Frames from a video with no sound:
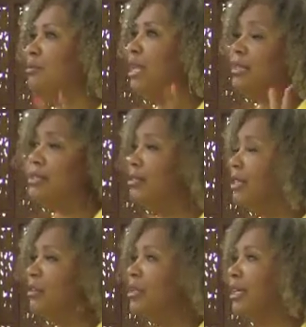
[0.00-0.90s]

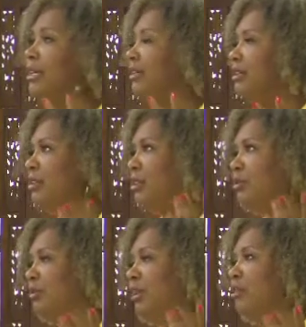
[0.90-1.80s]
necessarily,
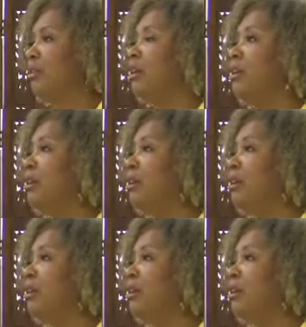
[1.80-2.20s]
they're